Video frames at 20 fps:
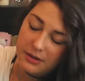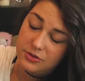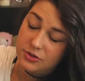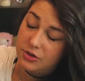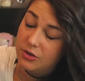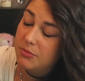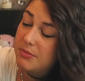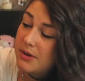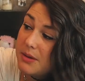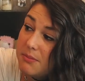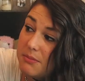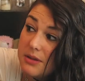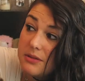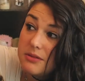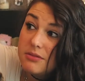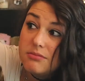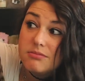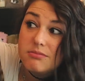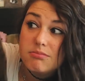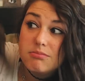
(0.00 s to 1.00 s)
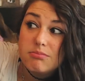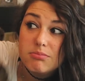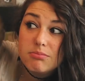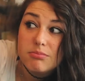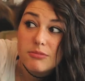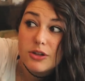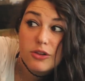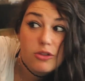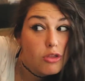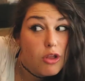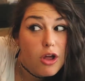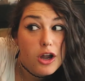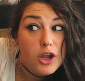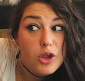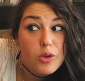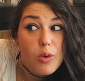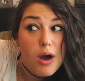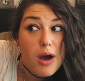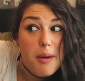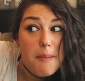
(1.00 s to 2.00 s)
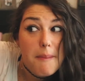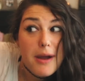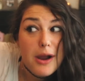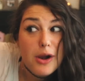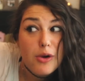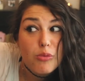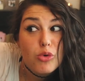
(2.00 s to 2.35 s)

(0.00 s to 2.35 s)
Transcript: don't make me walk you out of my